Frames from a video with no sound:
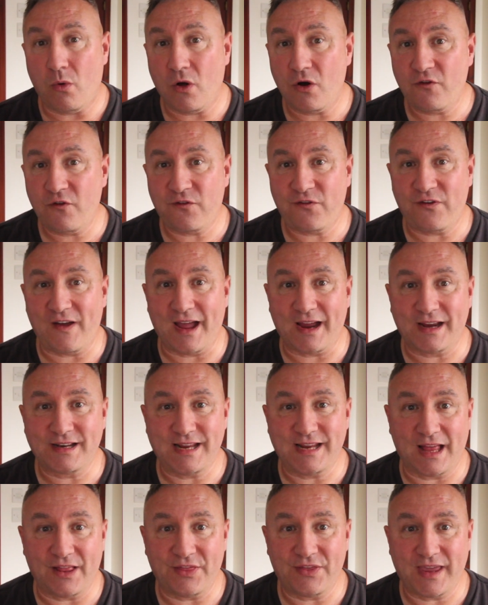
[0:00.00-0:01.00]
One fact
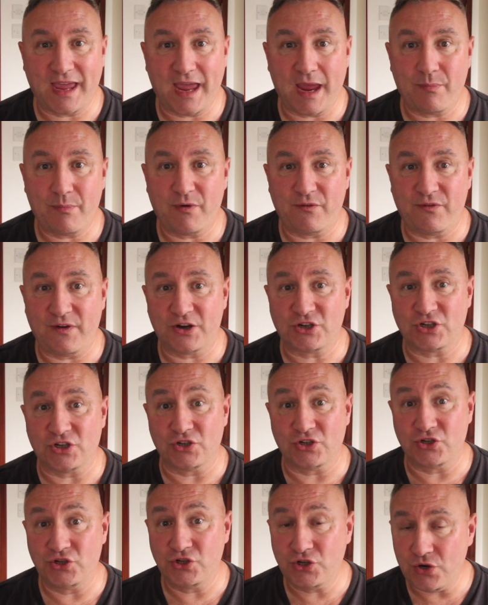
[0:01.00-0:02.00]
healthcare
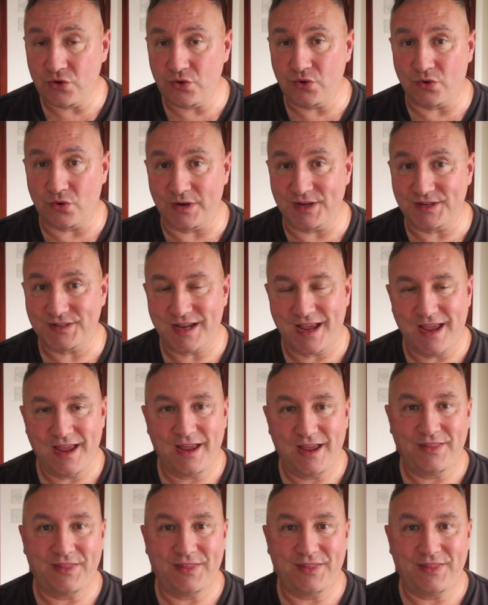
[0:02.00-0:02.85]
professionals do know is